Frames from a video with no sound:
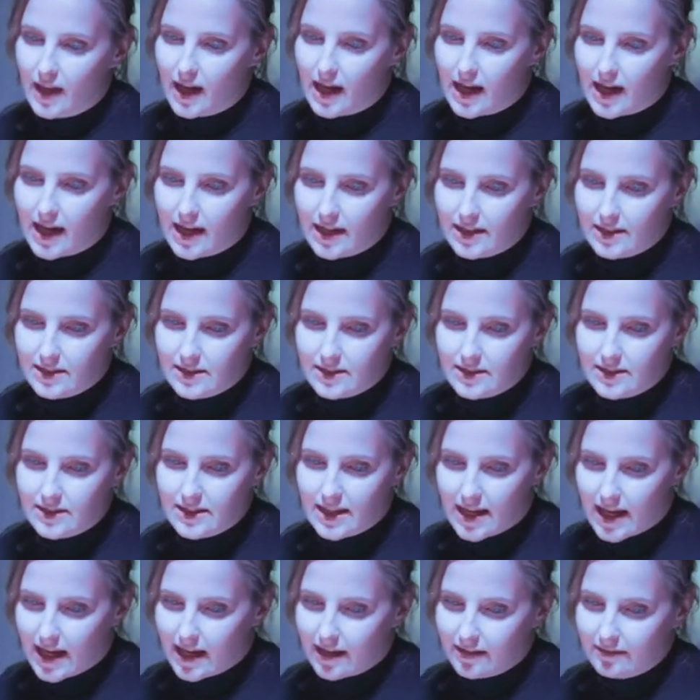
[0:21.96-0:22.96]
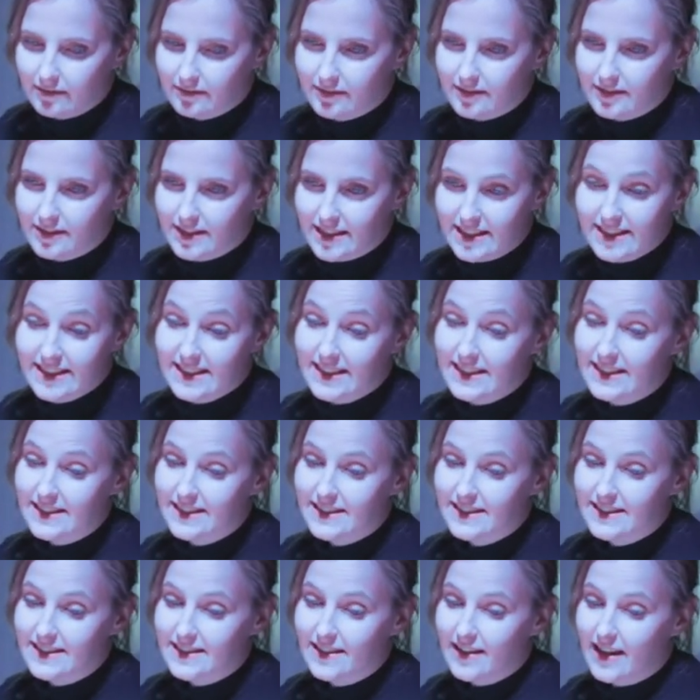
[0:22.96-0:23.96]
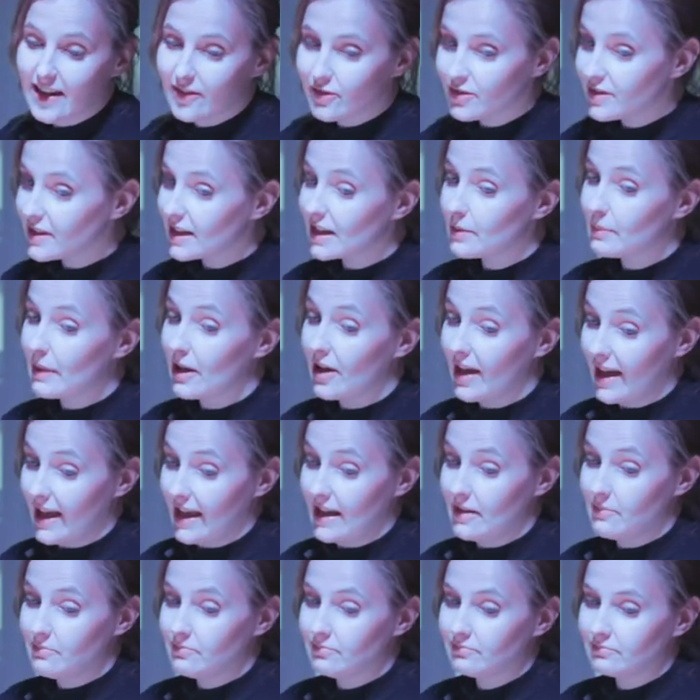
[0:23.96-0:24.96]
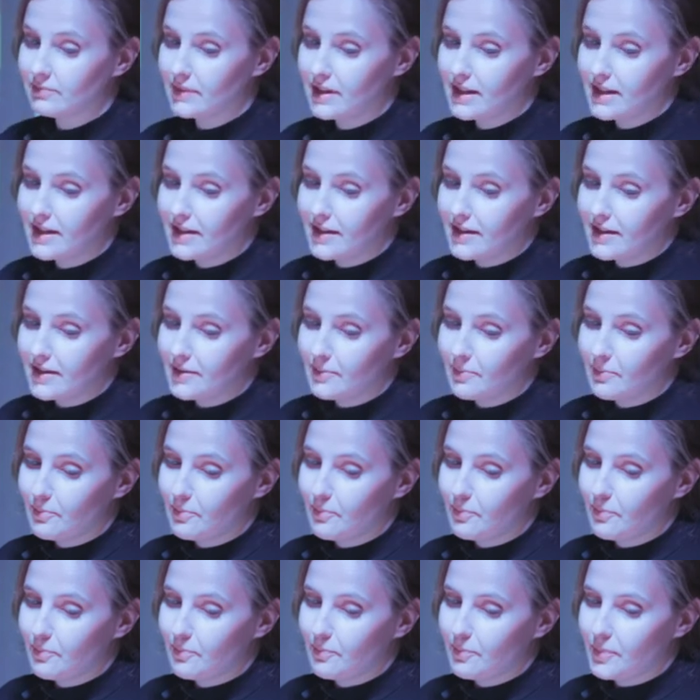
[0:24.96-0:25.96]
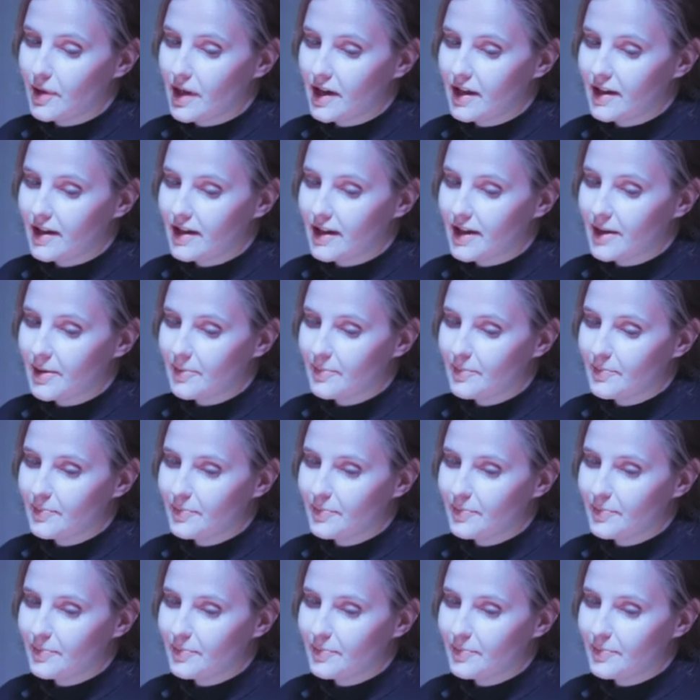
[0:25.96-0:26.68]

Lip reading: are releasing their music independently, especially when they're starting out. And